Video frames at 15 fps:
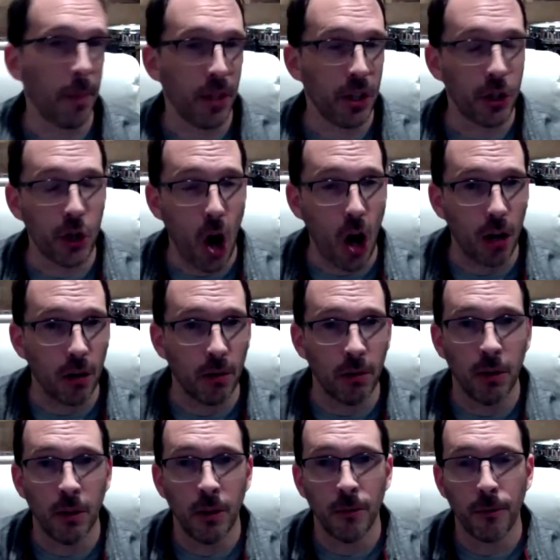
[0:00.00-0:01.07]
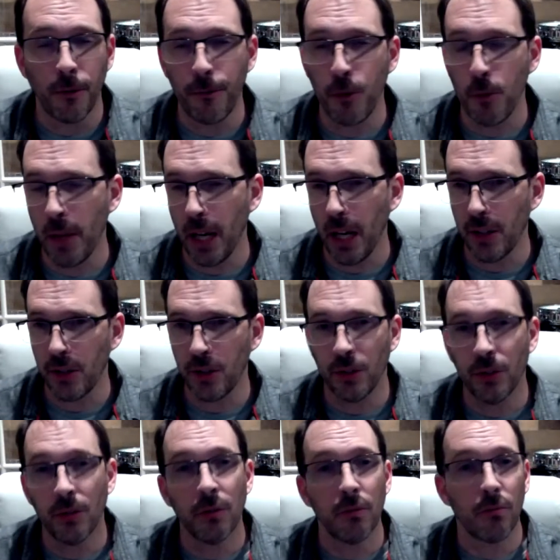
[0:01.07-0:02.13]
the guitar for a few minutes,
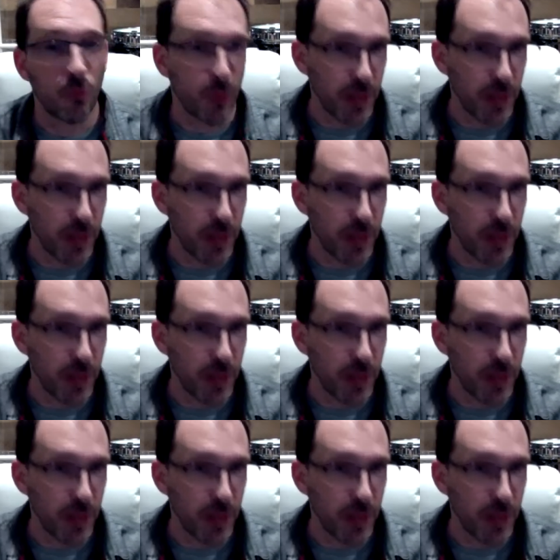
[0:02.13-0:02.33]
3